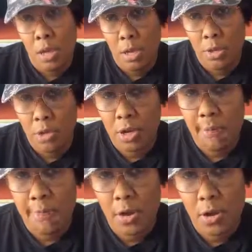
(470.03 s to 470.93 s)
either
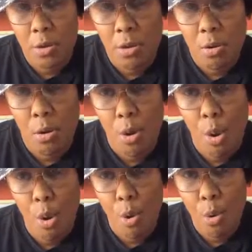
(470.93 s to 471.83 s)
convert
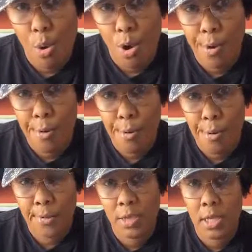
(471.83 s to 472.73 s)
or
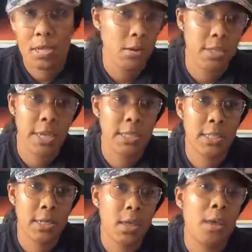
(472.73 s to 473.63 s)
the Eco Tanks.